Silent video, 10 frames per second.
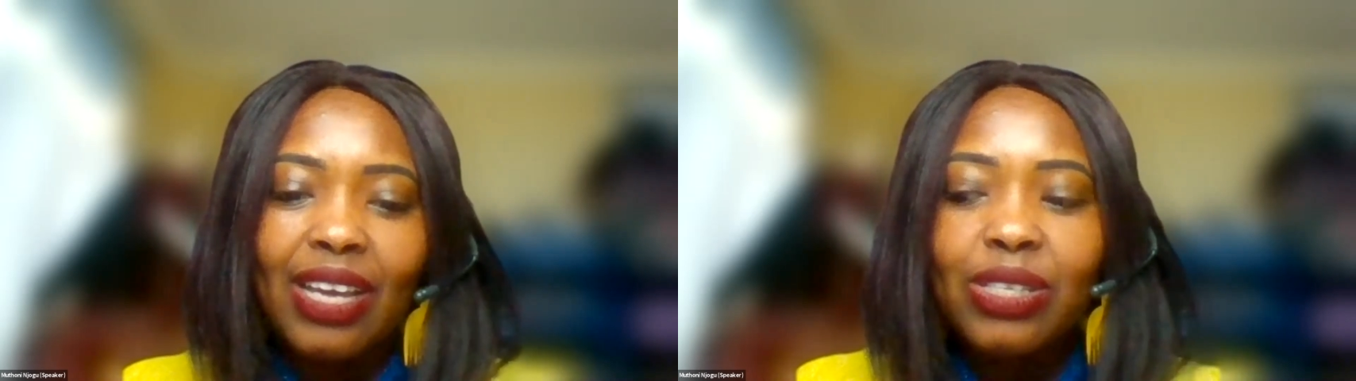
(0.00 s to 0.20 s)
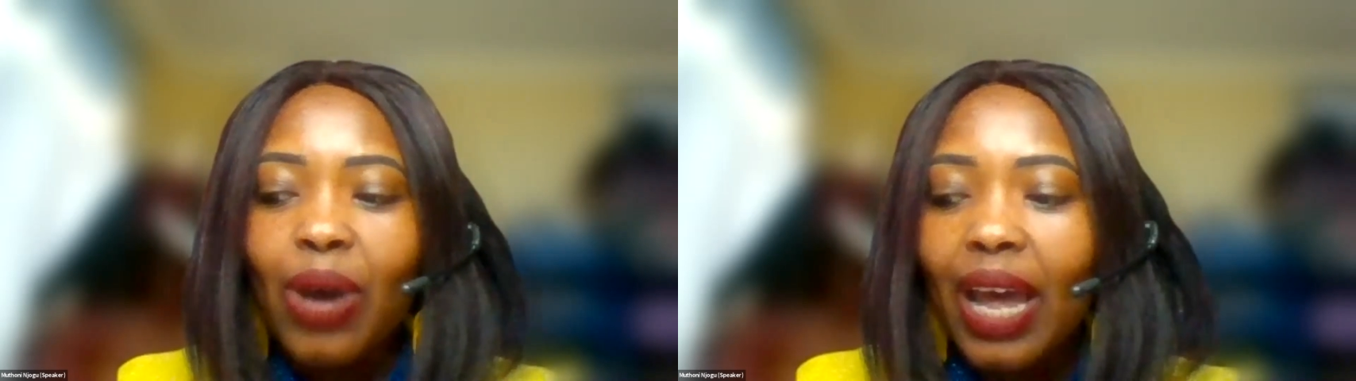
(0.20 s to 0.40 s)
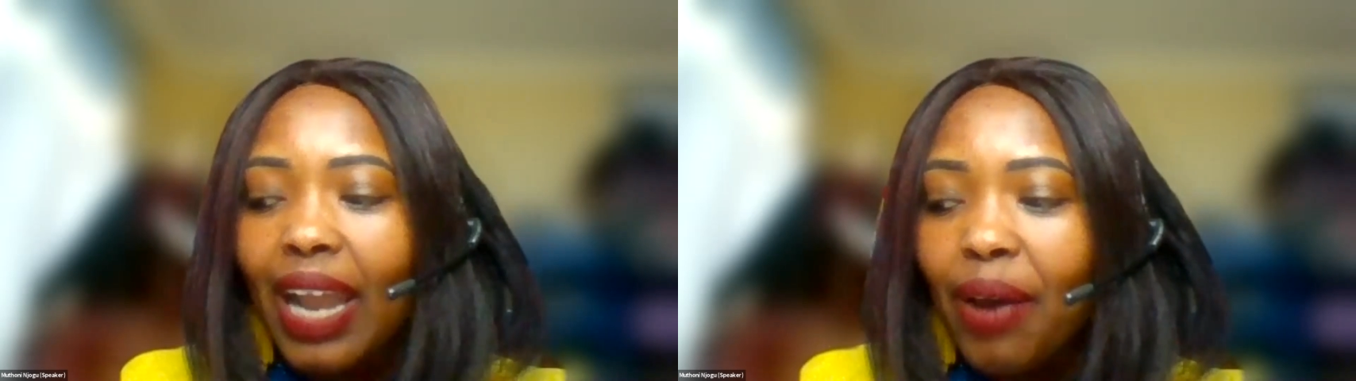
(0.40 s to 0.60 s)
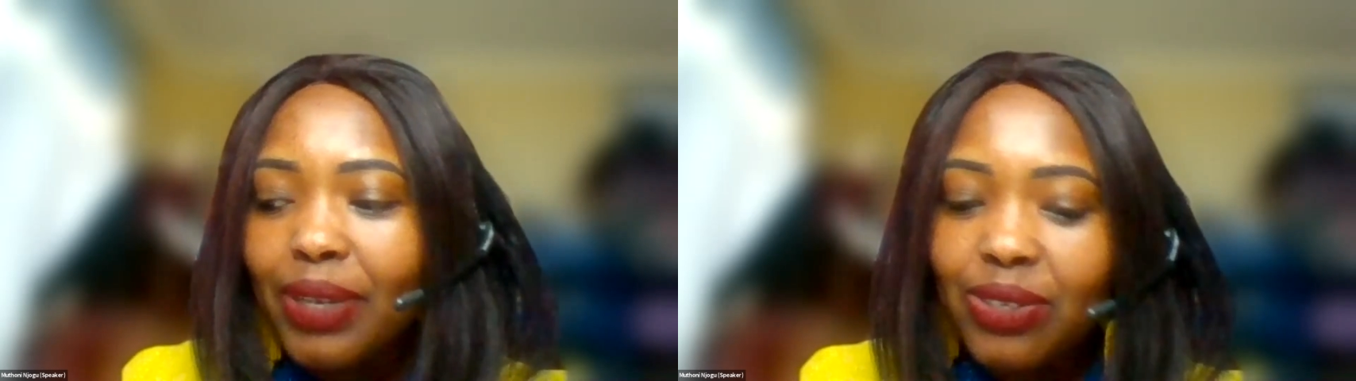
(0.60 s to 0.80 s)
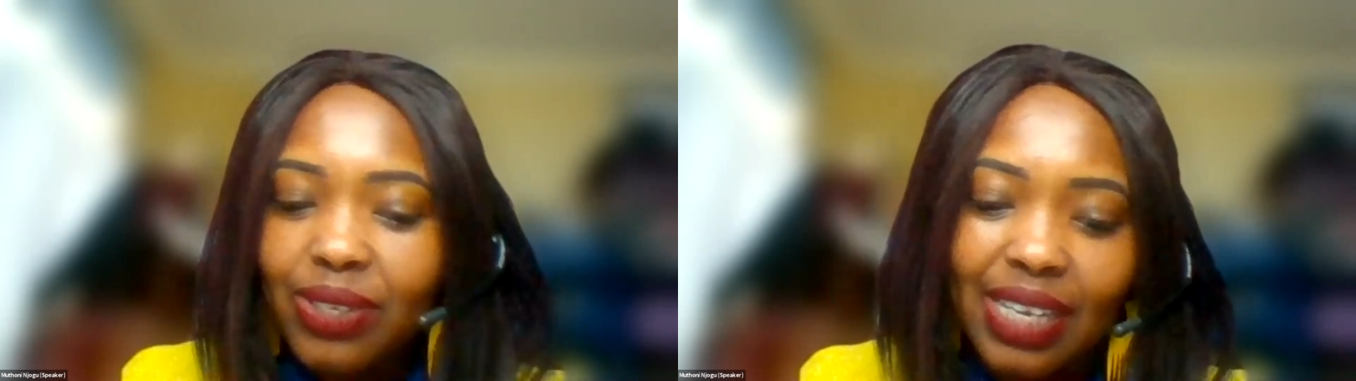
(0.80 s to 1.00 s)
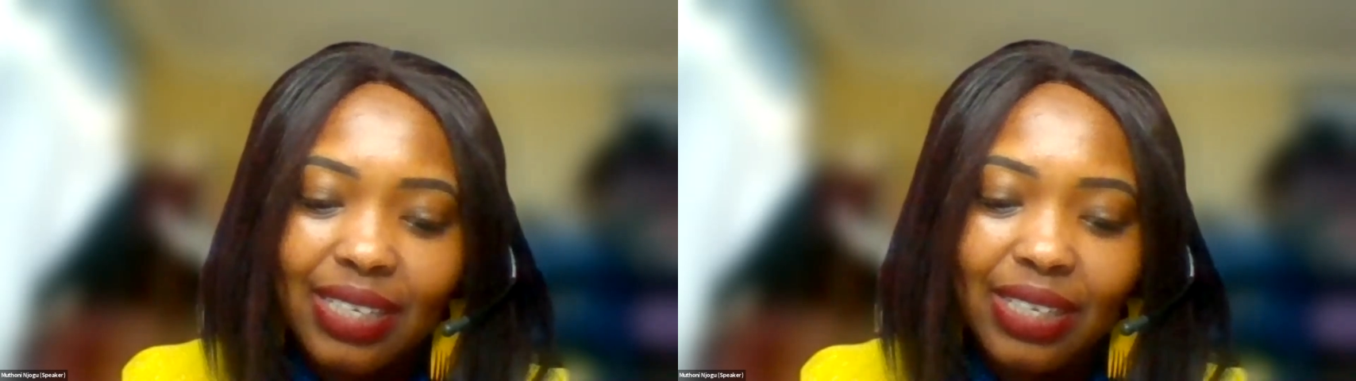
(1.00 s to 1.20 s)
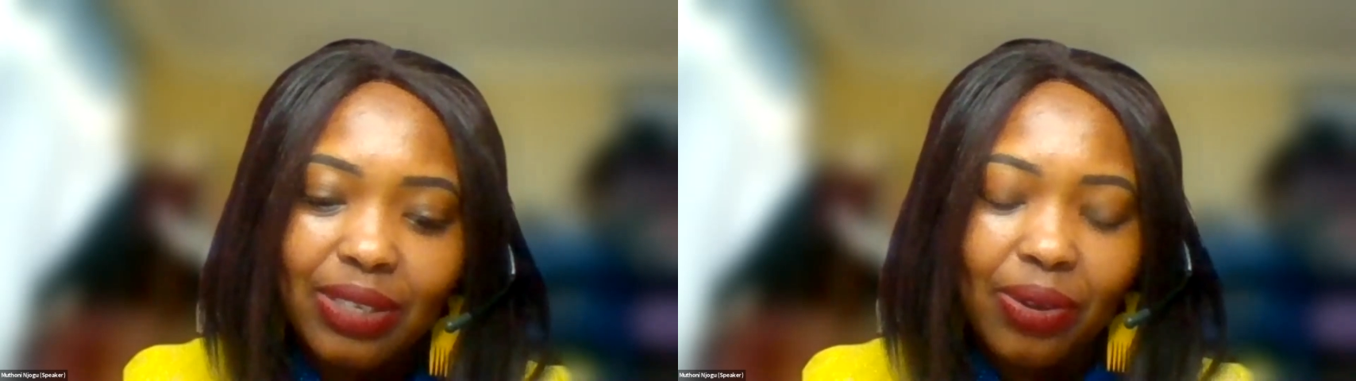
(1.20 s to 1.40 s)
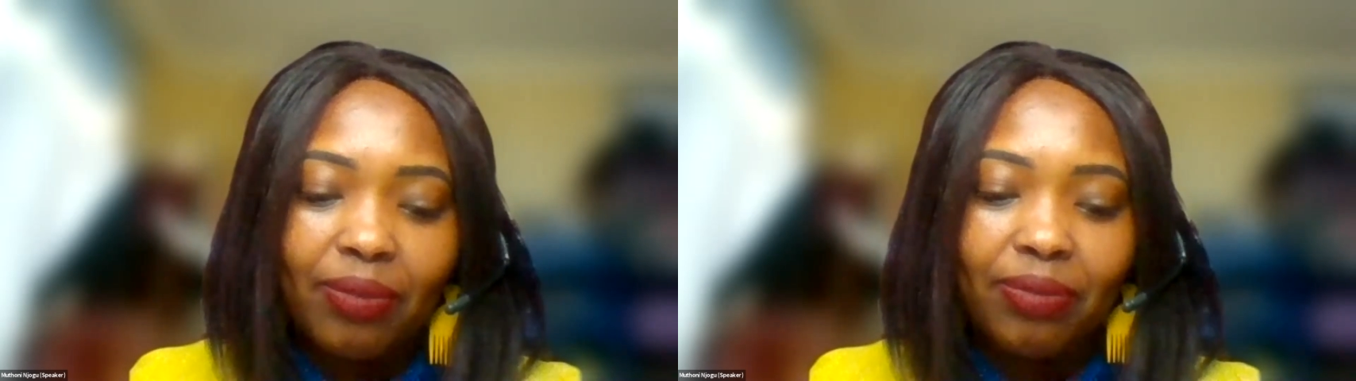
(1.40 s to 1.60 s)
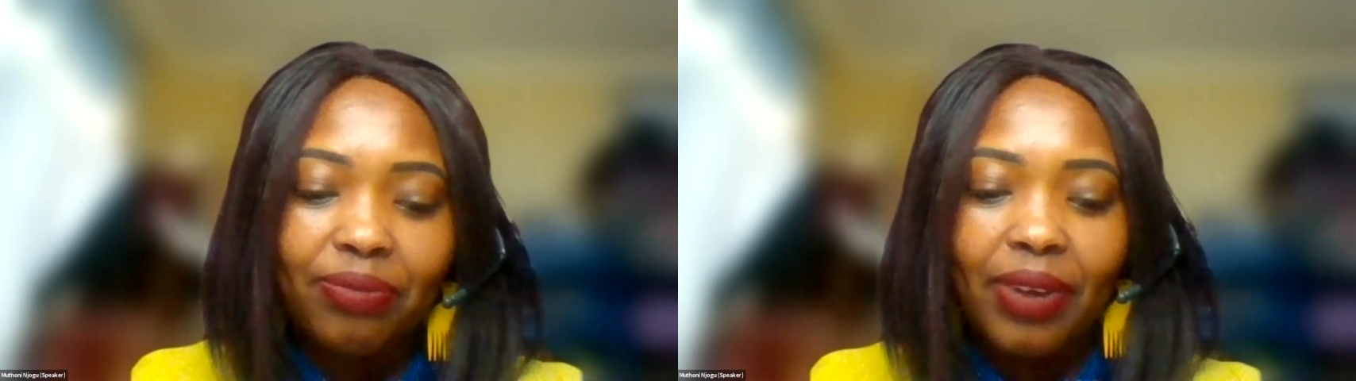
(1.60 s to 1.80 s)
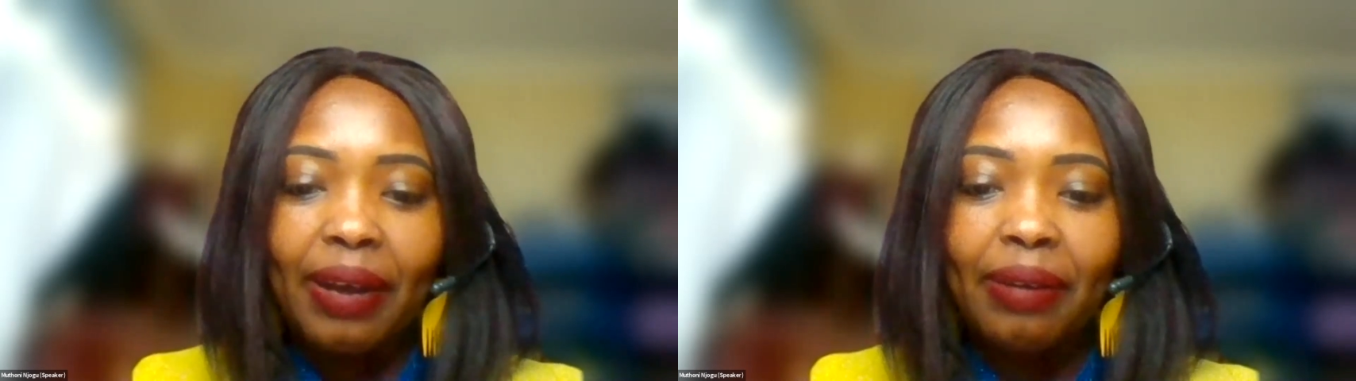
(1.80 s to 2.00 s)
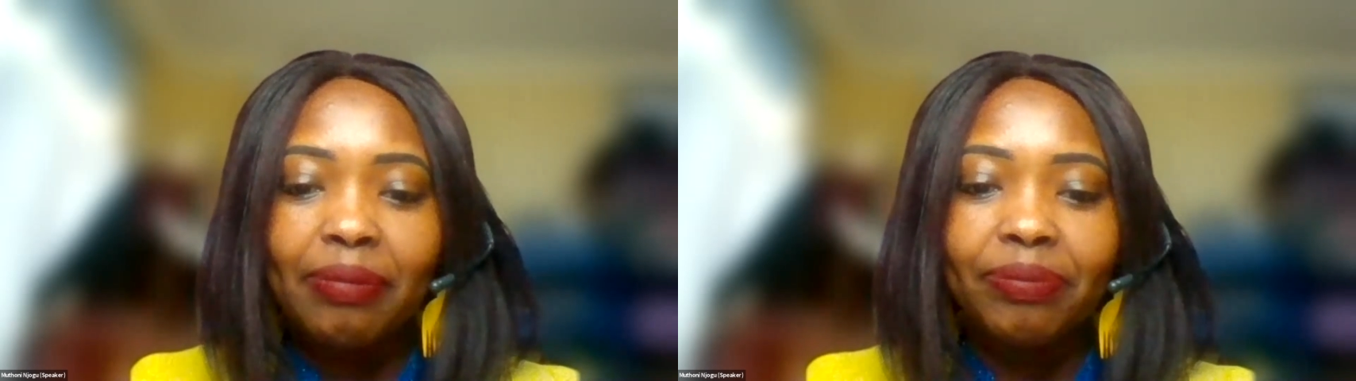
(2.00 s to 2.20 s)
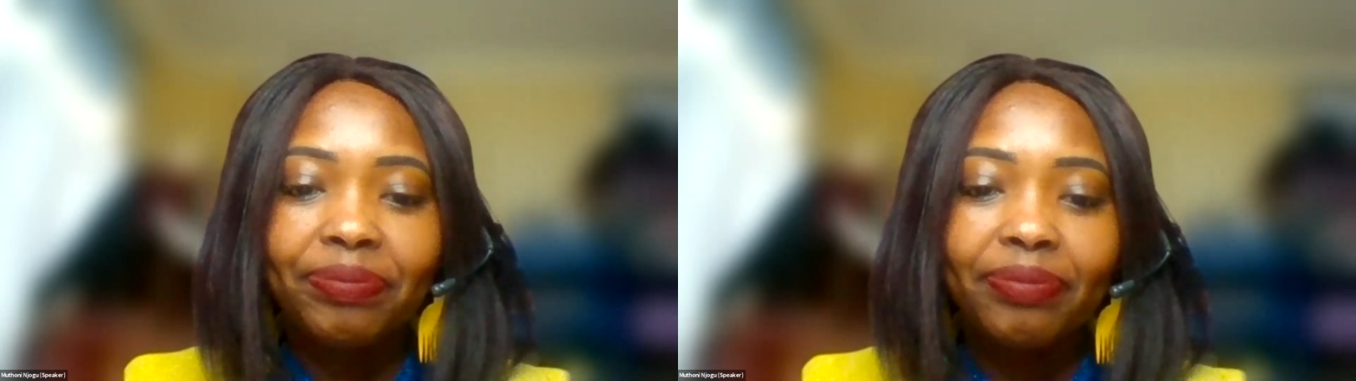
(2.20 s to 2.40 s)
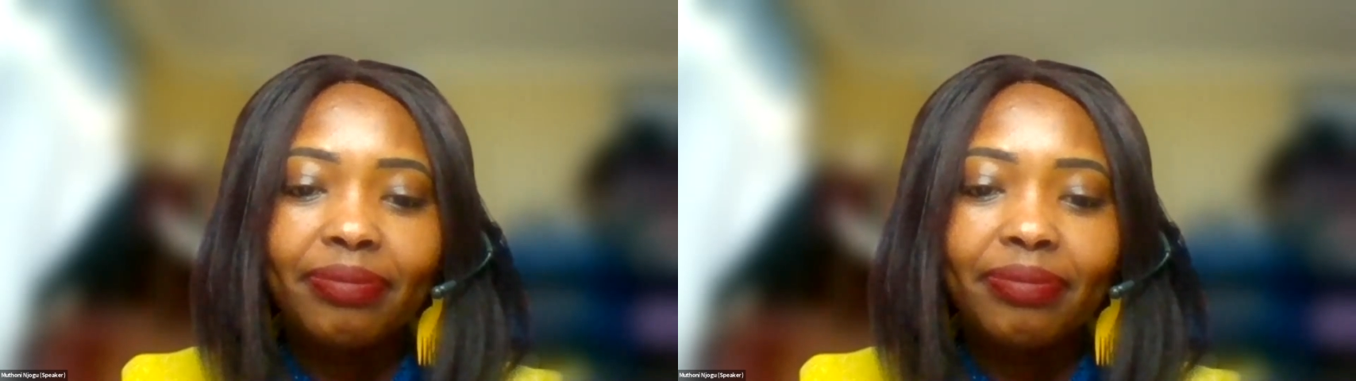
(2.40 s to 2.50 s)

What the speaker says: So allow me to start it off from